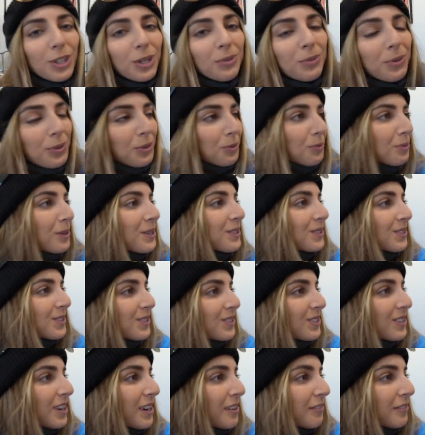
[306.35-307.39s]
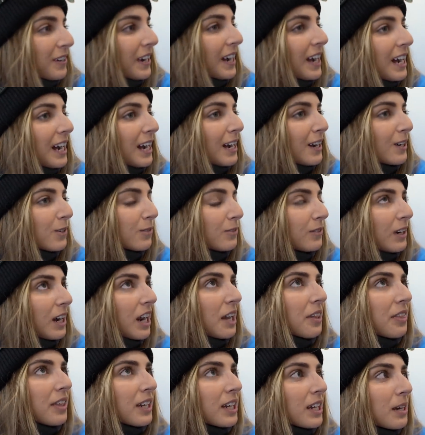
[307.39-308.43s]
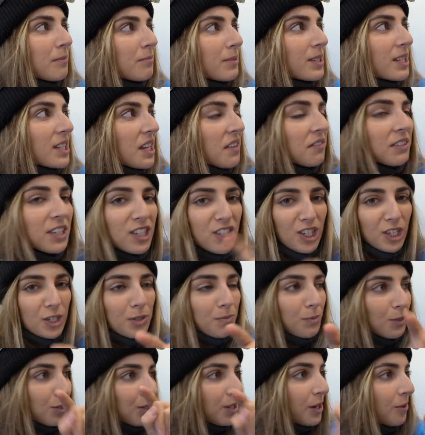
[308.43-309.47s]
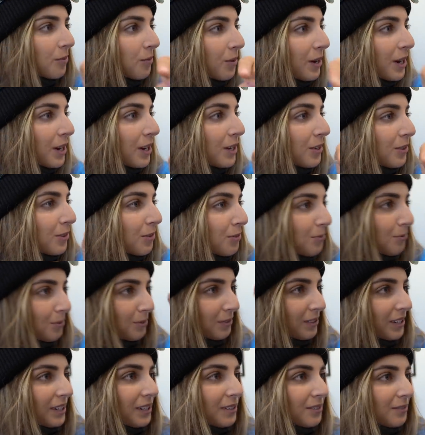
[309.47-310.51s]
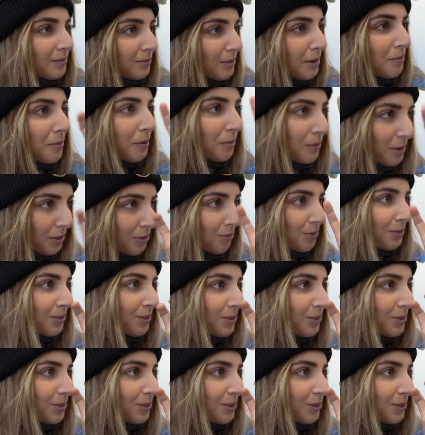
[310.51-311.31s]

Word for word: done with the written stuff. I have, I think I'm 76% way, through, like on my way through